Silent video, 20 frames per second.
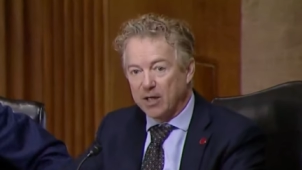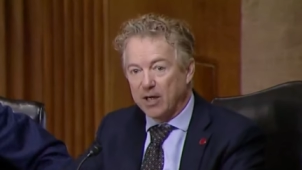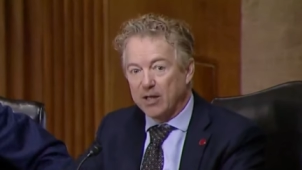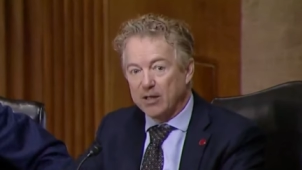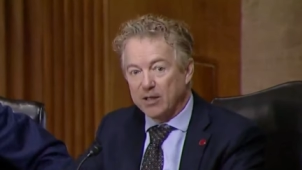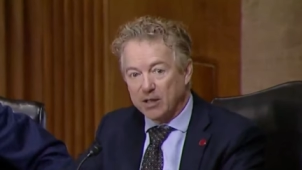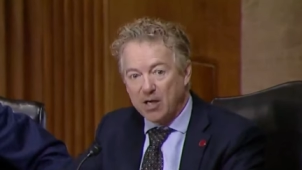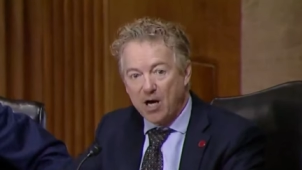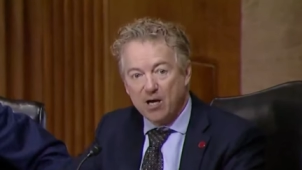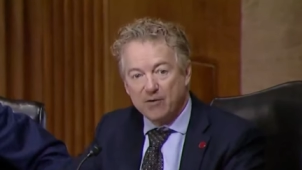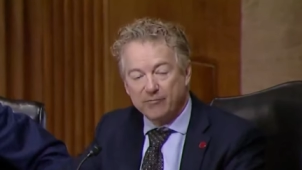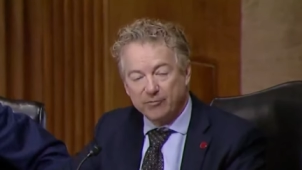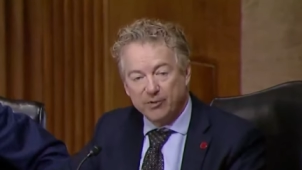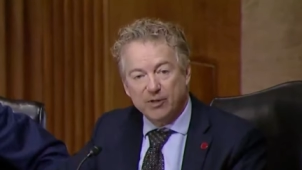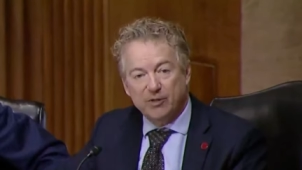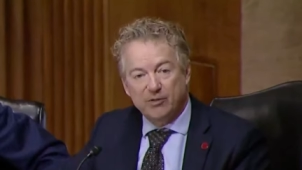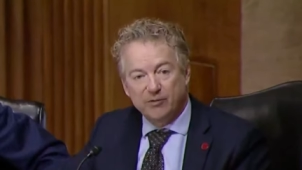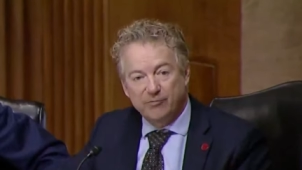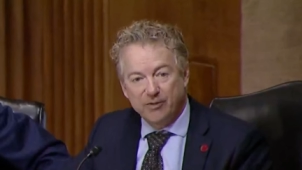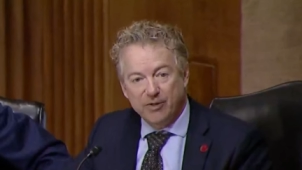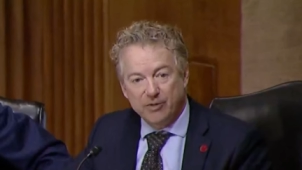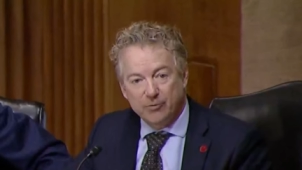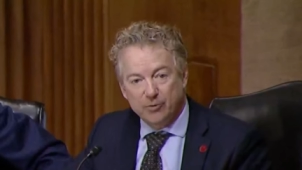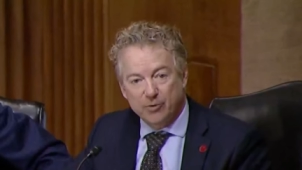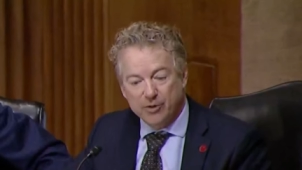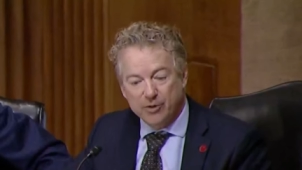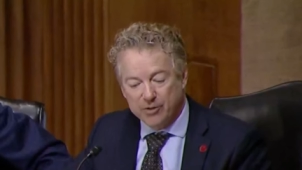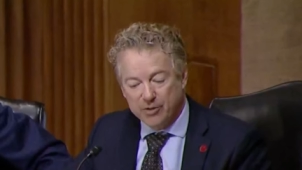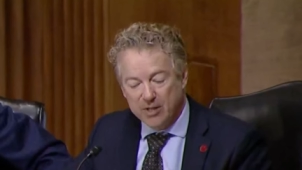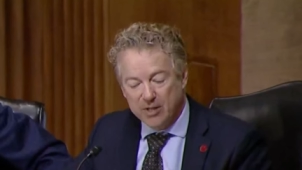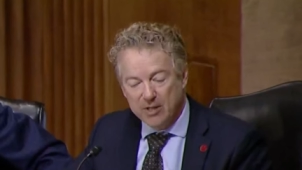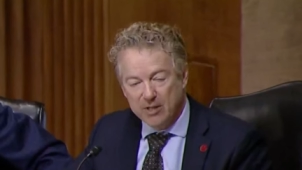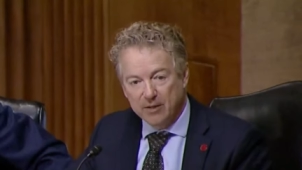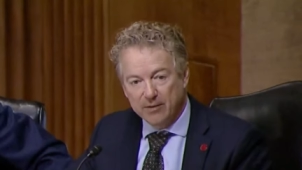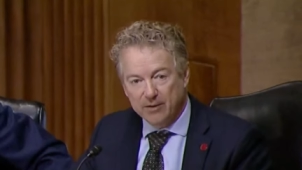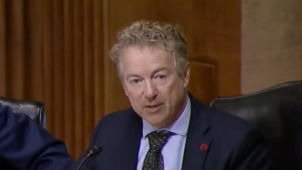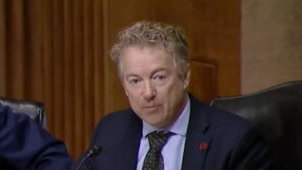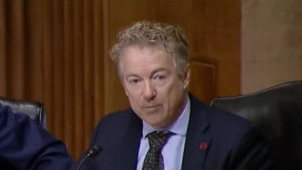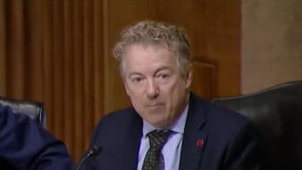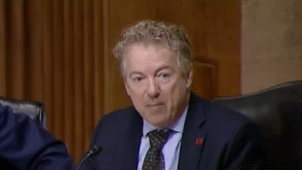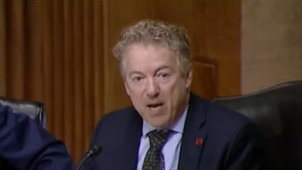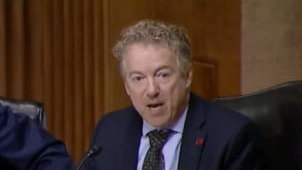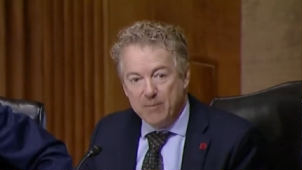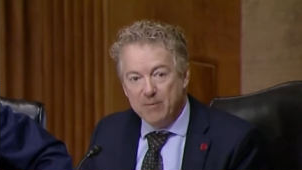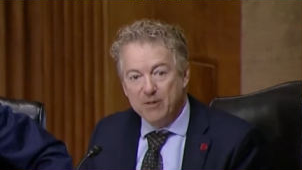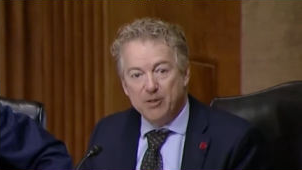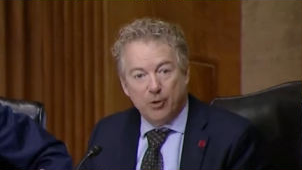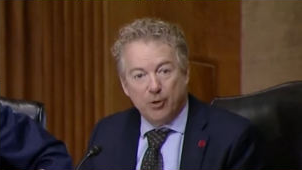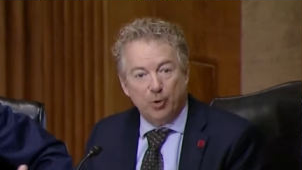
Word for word: and a conflict of interest that maybe